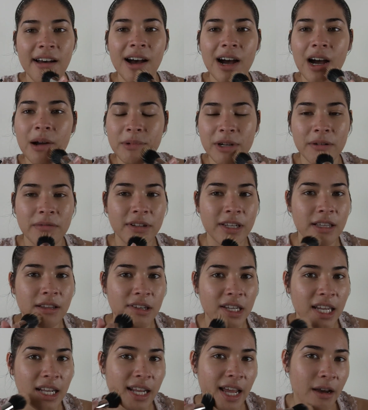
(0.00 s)
I'm not really
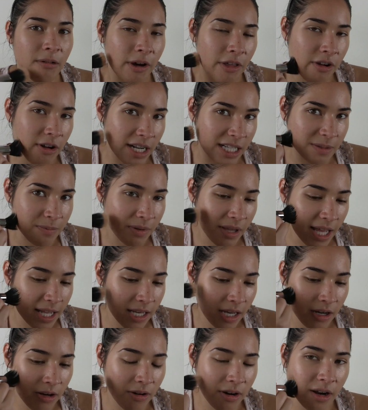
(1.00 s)
looking at whether it's
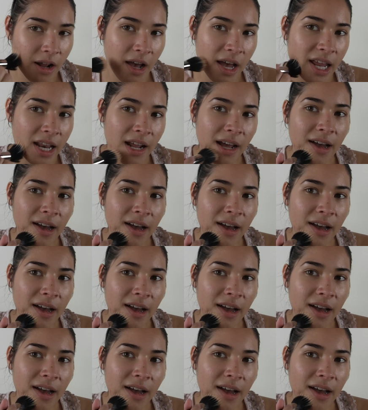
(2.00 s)
blended or not.